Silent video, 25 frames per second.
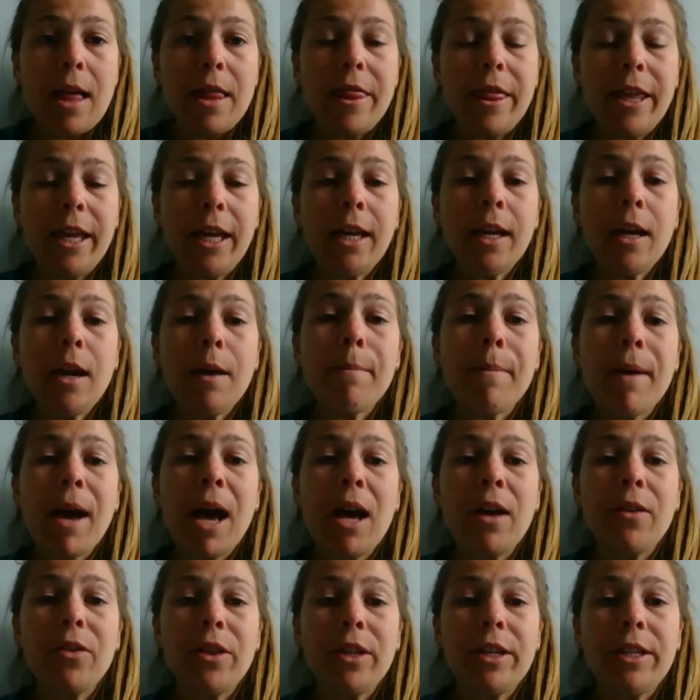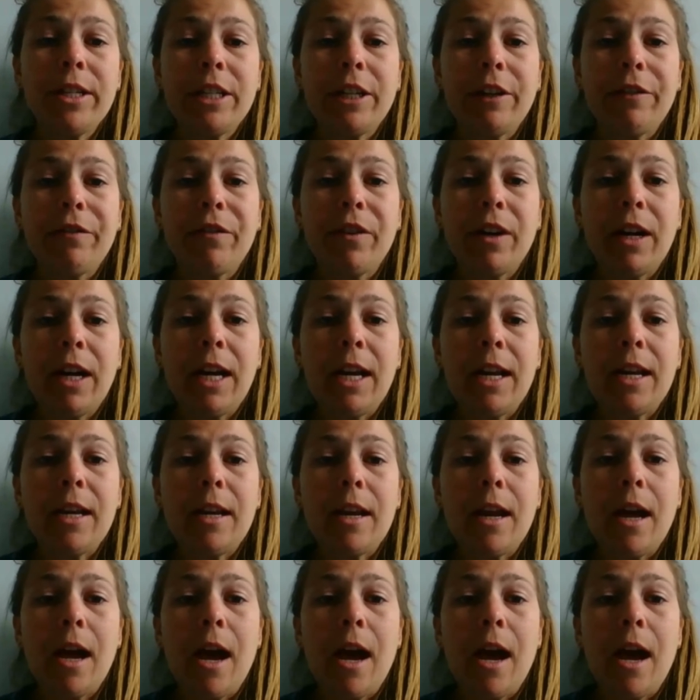think about the different